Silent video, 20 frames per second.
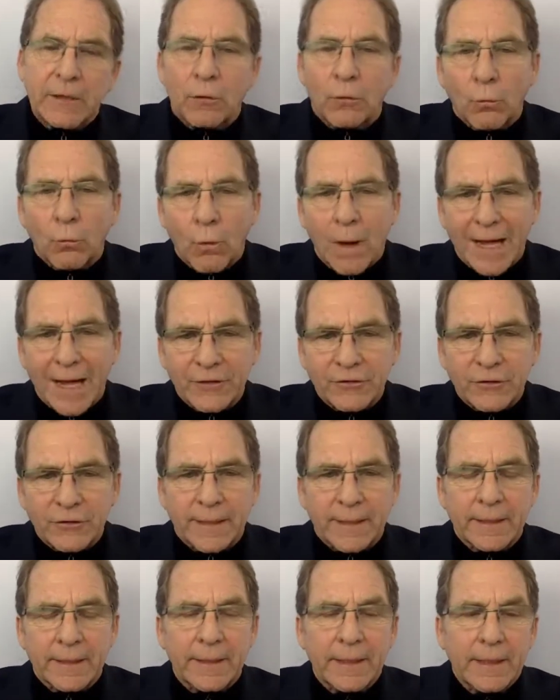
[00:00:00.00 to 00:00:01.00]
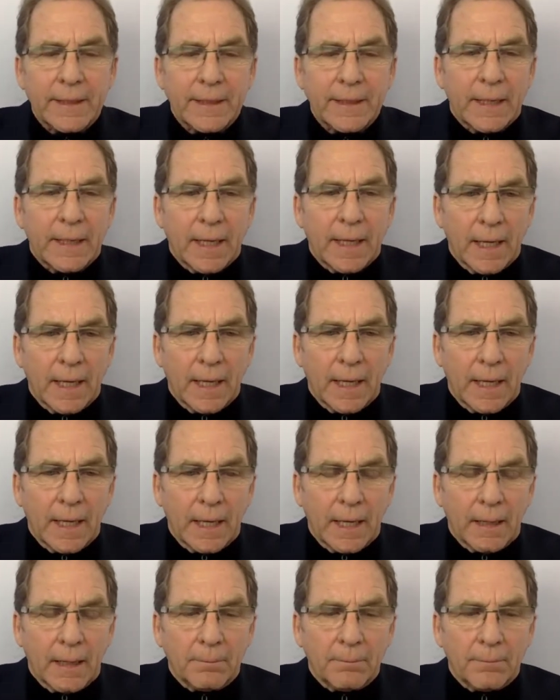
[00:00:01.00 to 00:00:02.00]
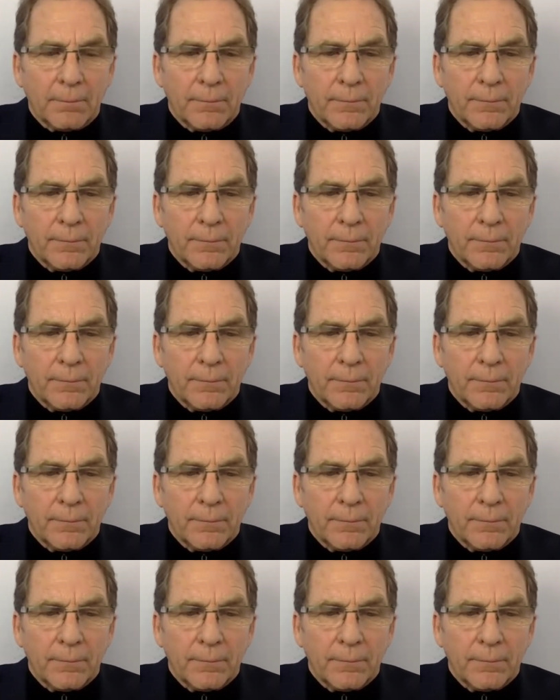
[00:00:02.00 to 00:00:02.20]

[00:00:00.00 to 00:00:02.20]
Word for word: or watching, uh,